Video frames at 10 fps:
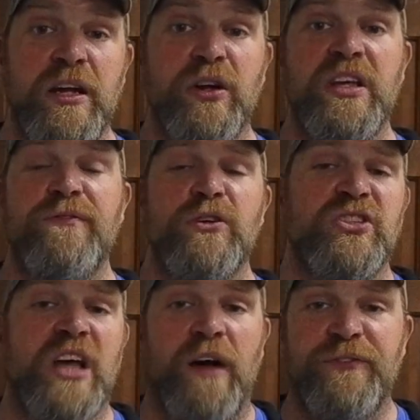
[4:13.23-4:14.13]
Give
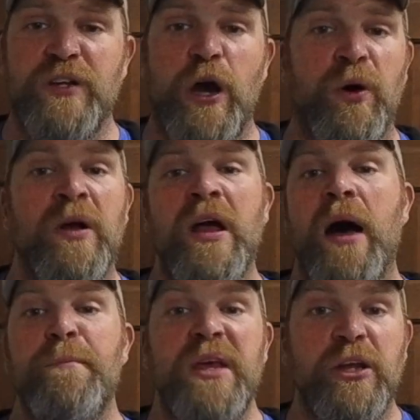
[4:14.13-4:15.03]
yourself,
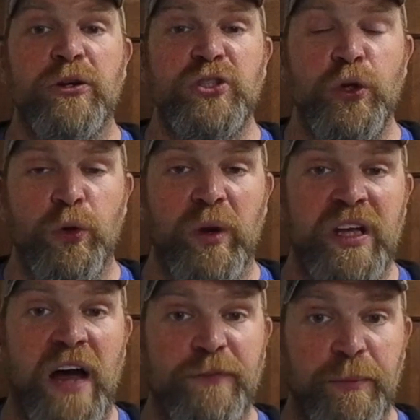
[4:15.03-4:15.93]
a minute or 2 to
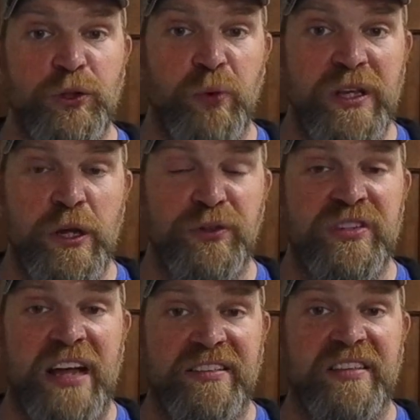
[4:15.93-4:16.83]
recover between those
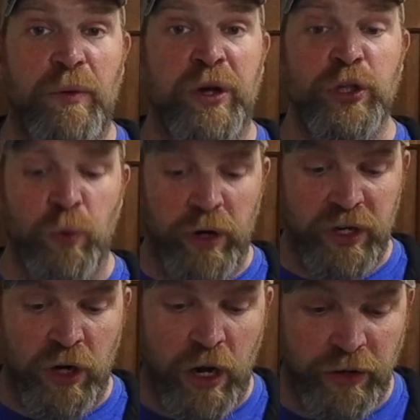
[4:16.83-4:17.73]
sets because I want you
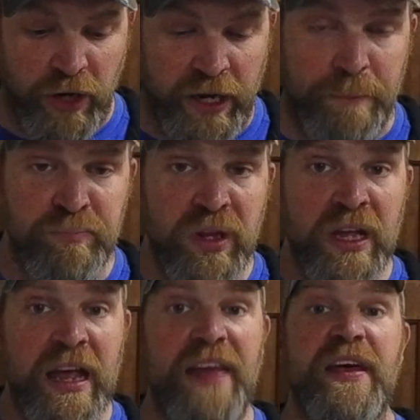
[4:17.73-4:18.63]
working hard on them.
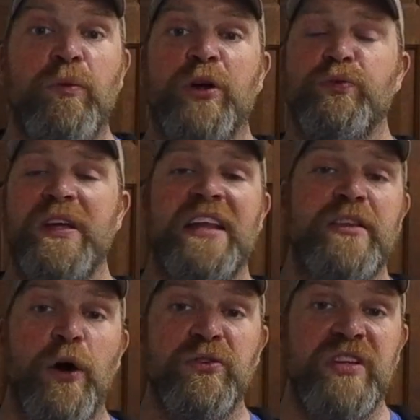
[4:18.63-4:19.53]
And then once we get
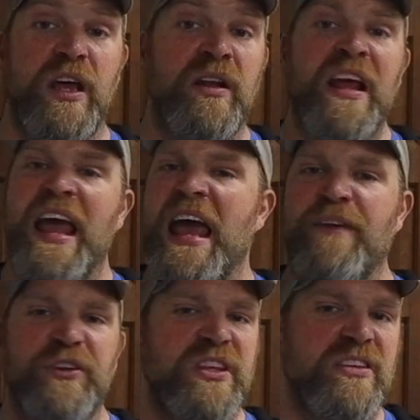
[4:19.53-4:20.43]
those in,
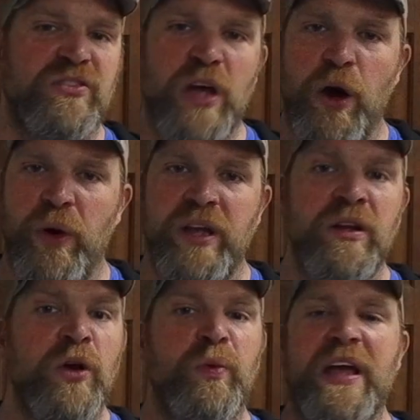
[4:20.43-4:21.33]
everything's going.
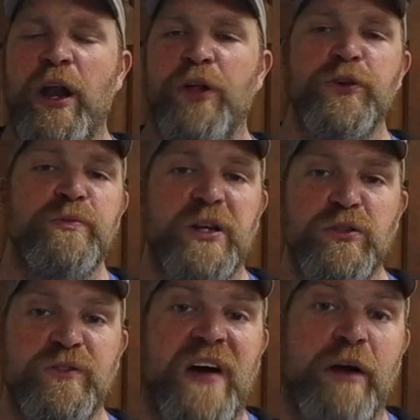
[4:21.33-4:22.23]
We got all those
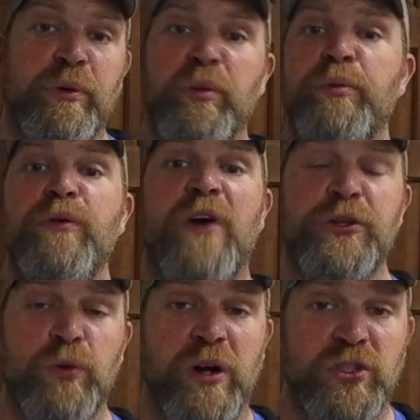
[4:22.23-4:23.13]
muscles firing. We're going to move
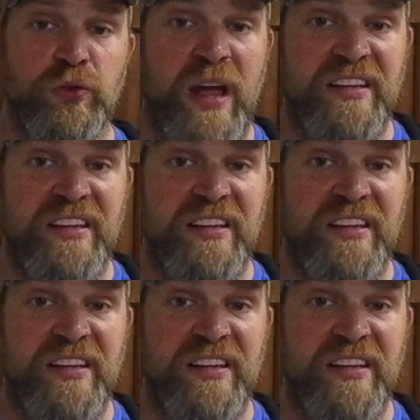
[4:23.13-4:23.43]
on to our strength